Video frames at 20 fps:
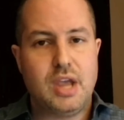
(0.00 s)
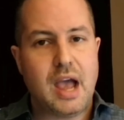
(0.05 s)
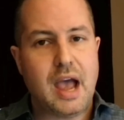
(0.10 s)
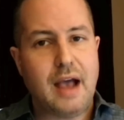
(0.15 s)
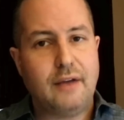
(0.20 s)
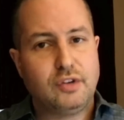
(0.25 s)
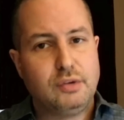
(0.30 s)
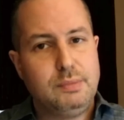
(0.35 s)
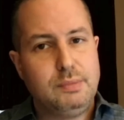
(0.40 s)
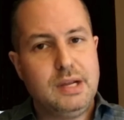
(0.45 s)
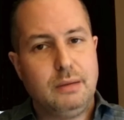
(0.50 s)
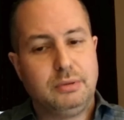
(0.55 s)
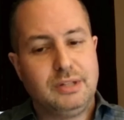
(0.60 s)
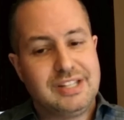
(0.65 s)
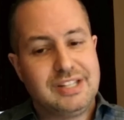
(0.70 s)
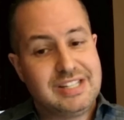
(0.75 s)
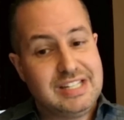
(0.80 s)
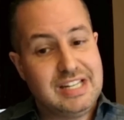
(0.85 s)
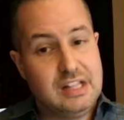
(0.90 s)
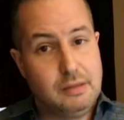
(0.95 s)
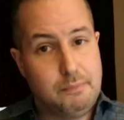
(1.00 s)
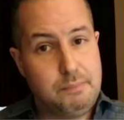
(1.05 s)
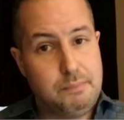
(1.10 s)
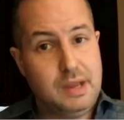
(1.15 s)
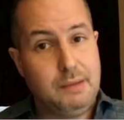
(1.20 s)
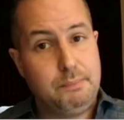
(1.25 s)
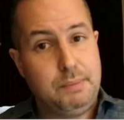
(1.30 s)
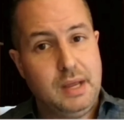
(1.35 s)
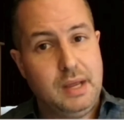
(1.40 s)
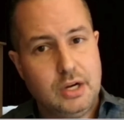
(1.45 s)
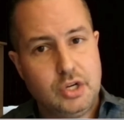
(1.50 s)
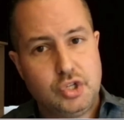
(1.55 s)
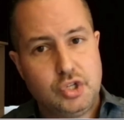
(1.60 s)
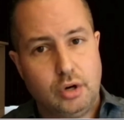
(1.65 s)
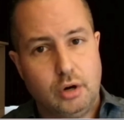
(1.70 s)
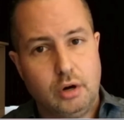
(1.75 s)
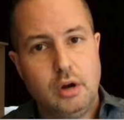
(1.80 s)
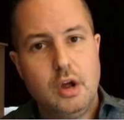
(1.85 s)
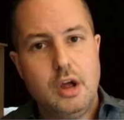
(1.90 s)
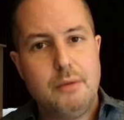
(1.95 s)
But you have to be able to see the big
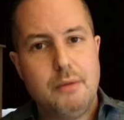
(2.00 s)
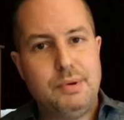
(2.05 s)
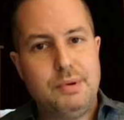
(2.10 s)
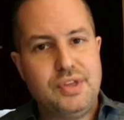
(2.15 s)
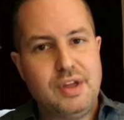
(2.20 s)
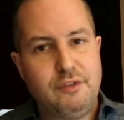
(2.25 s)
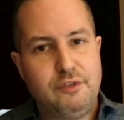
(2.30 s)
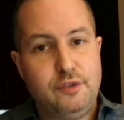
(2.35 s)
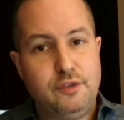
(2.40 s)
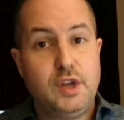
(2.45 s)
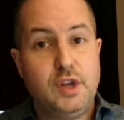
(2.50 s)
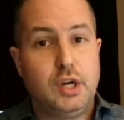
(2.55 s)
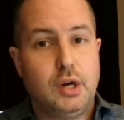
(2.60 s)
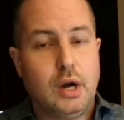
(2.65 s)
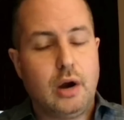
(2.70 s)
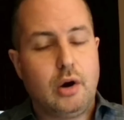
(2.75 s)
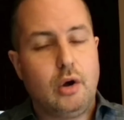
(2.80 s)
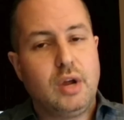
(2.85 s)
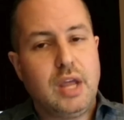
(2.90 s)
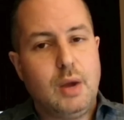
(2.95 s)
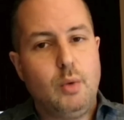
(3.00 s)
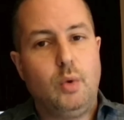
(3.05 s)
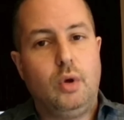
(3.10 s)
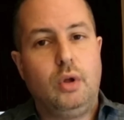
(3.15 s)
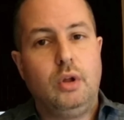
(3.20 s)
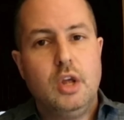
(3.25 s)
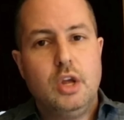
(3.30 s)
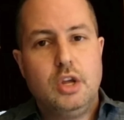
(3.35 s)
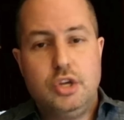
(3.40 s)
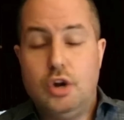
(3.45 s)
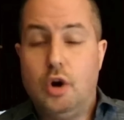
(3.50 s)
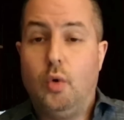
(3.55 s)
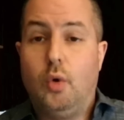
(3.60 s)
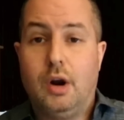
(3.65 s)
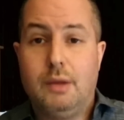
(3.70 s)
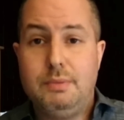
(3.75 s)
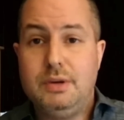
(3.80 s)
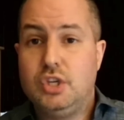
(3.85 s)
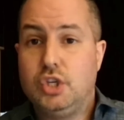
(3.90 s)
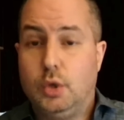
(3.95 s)
picture, but figure out, okay, well, you
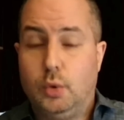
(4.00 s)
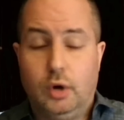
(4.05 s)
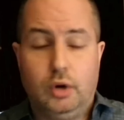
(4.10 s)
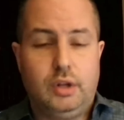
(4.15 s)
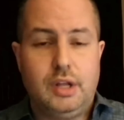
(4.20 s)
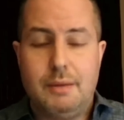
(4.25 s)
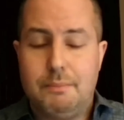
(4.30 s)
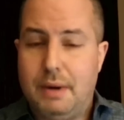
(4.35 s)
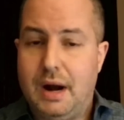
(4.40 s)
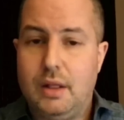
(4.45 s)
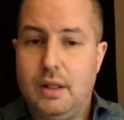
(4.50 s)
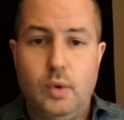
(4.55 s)
don't want to be too early.